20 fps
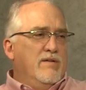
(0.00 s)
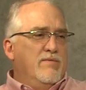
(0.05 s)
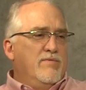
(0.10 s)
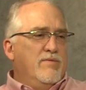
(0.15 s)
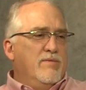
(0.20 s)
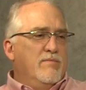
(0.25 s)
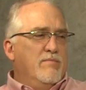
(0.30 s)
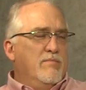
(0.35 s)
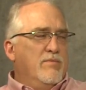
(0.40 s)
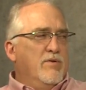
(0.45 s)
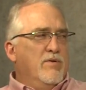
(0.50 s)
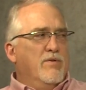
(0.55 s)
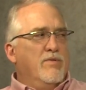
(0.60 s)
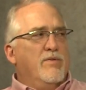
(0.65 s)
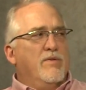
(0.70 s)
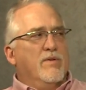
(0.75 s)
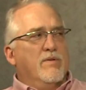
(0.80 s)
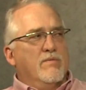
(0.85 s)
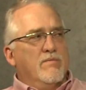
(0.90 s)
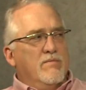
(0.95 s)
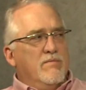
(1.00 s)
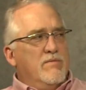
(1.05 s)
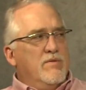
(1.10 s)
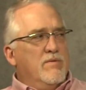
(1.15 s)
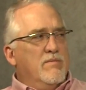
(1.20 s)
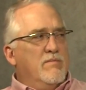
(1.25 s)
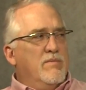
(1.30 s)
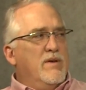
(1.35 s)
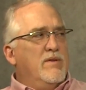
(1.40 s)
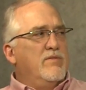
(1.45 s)
from birth
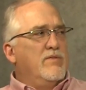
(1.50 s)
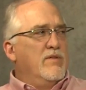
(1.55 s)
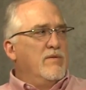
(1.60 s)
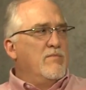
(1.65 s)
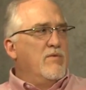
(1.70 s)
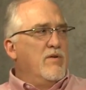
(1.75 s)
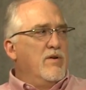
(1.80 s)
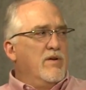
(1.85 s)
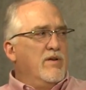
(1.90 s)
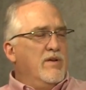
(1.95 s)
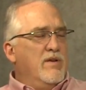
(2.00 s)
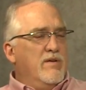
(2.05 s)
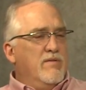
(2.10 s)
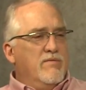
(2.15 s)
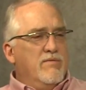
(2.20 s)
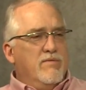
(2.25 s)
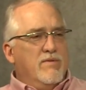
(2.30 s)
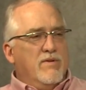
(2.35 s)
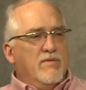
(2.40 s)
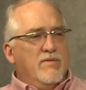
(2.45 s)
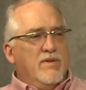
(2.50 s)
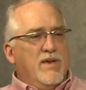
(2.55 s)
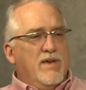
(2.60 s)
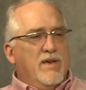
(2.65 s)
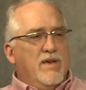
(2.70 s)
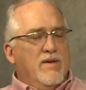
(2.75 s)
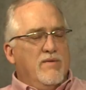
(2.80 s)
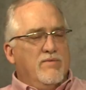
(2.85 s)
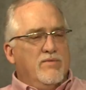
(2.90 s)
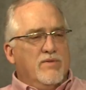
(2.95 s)
to basically marketing of
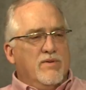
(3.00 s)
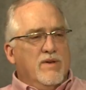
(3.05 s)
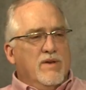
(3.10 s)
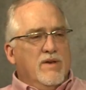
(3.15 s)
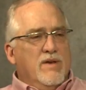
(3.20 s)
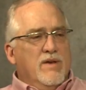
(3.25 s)
calves,